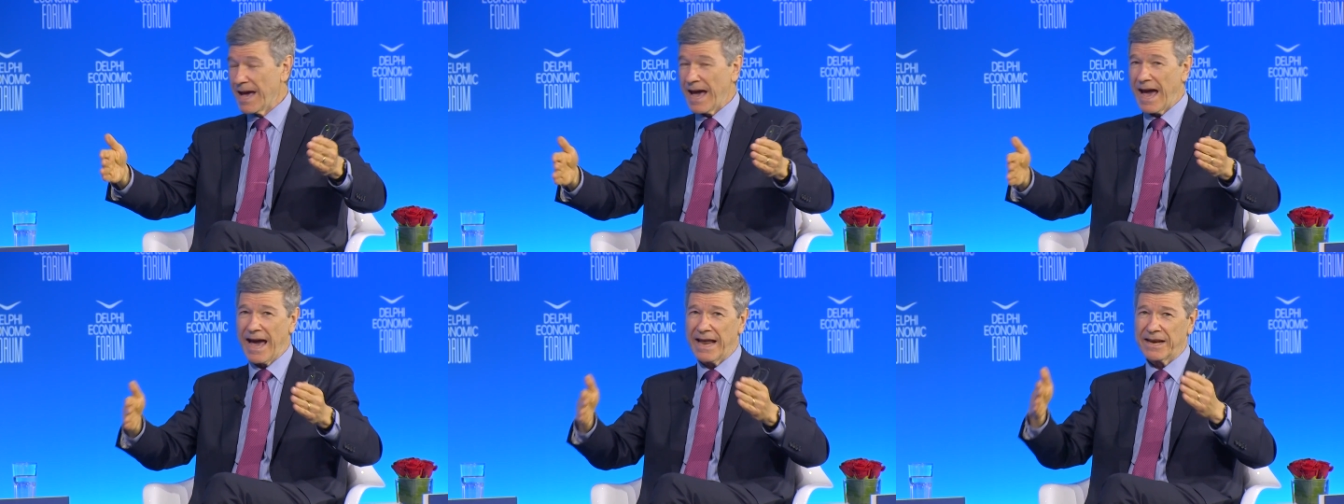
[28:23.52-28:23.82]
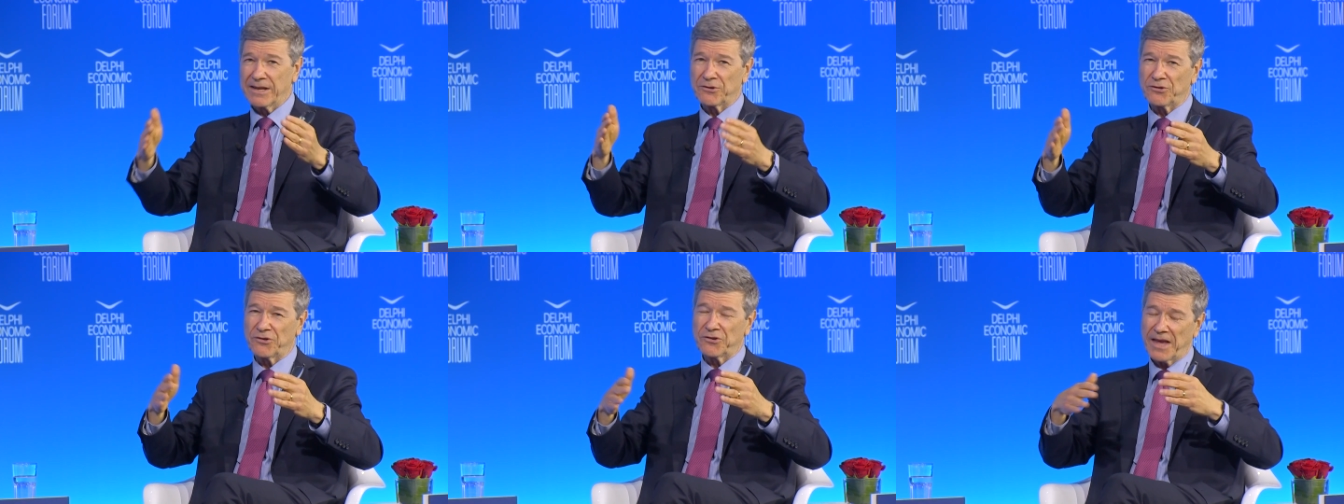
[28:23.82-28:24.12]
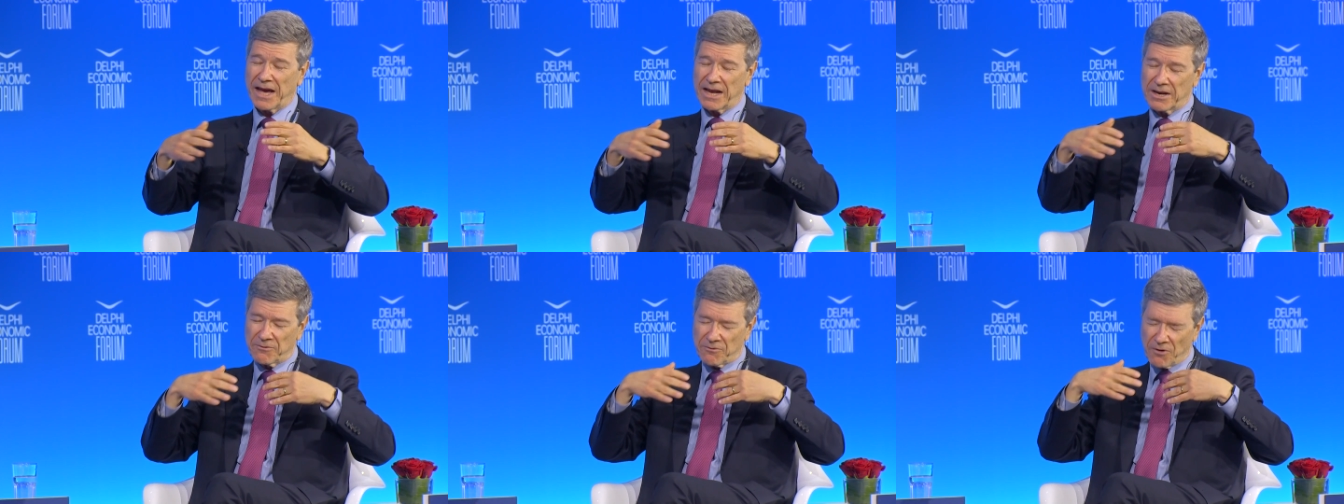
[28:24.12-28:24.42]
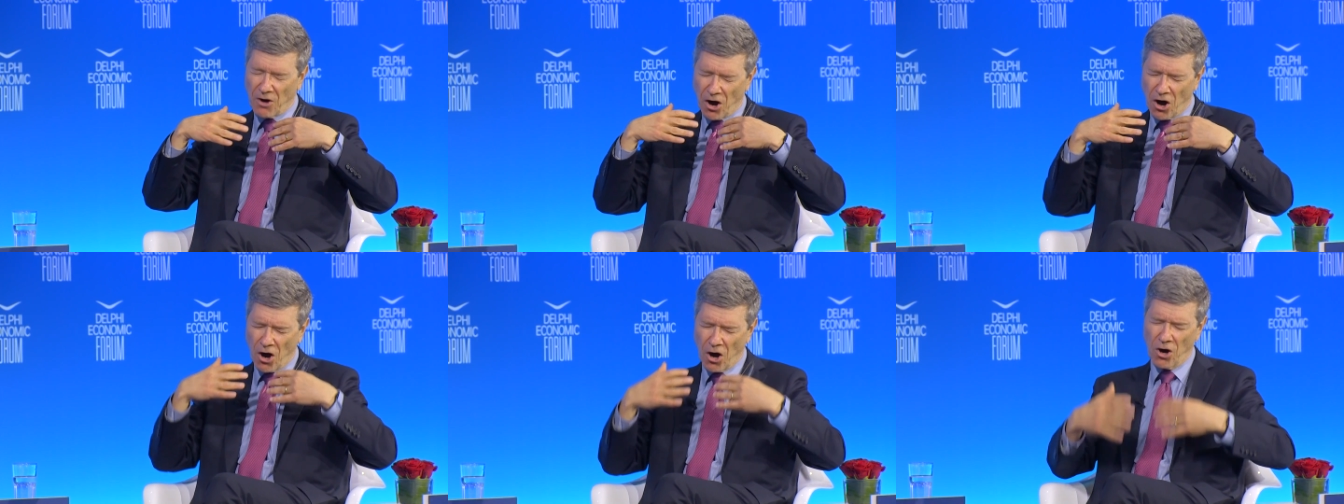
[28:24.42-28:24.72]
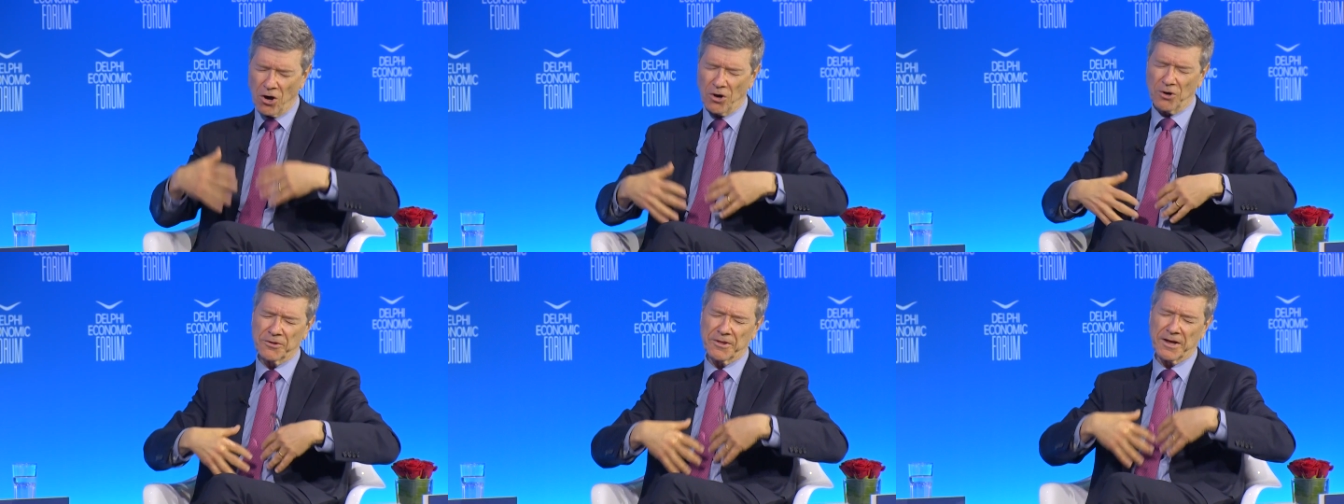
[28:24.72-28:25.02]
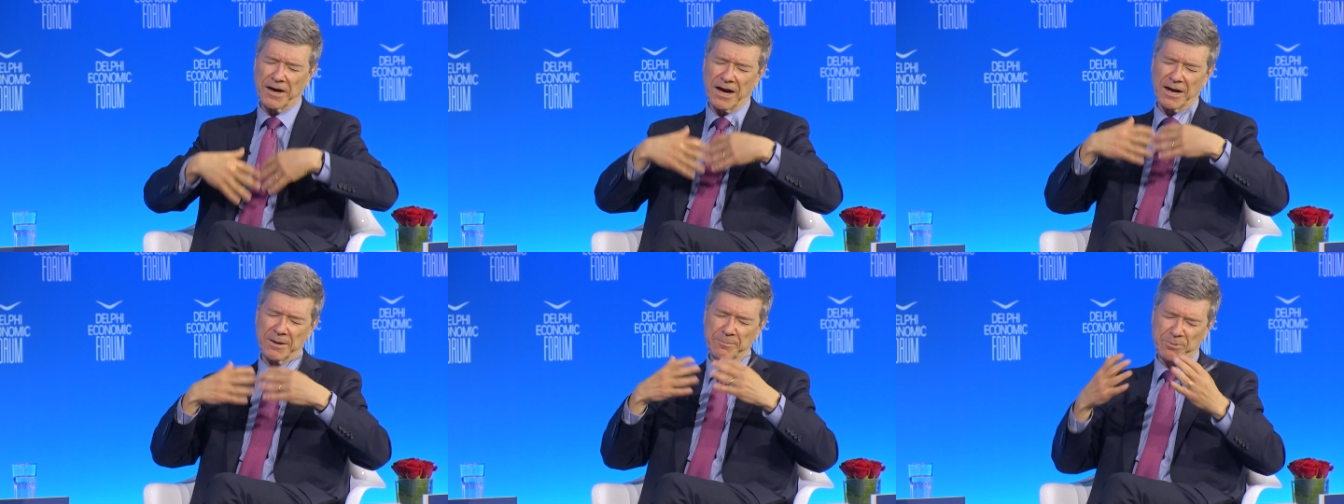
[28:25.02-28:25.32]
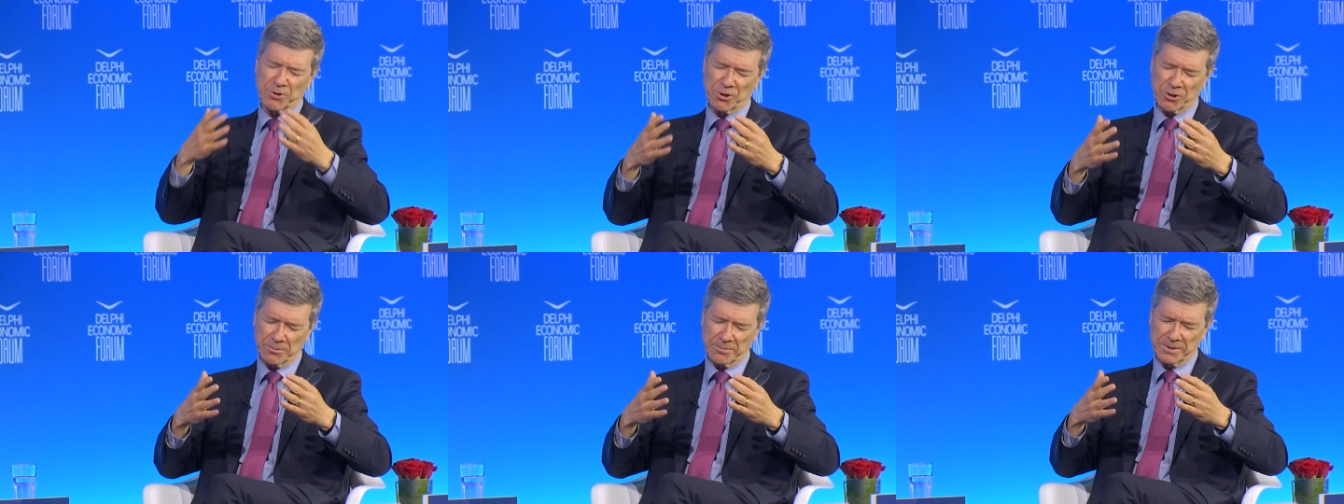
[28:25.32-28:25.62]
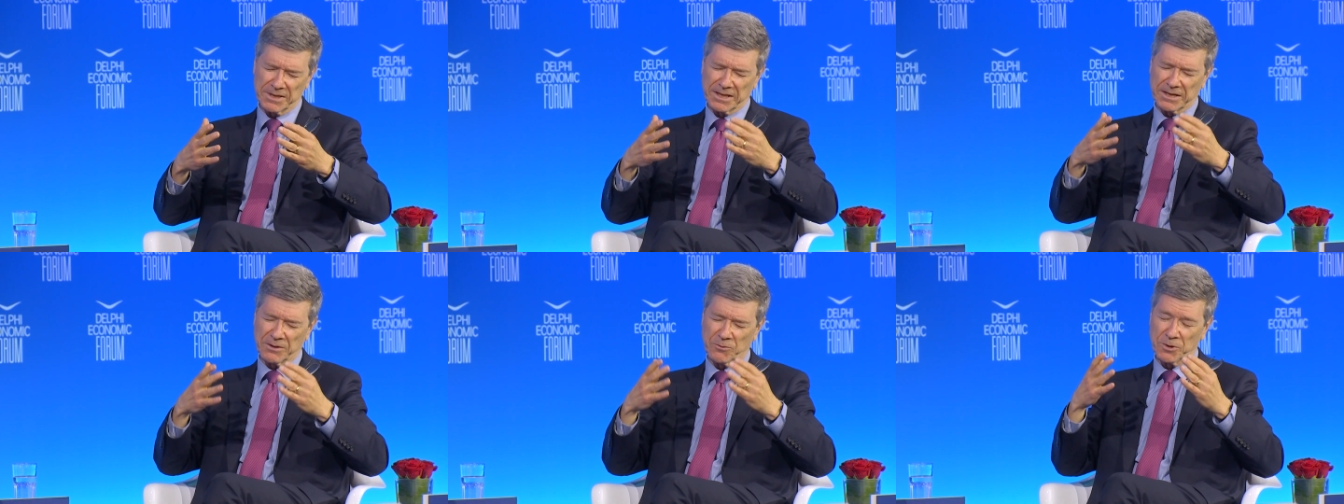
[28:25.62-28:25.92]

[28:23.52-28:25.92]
And instead of all the hyperbole,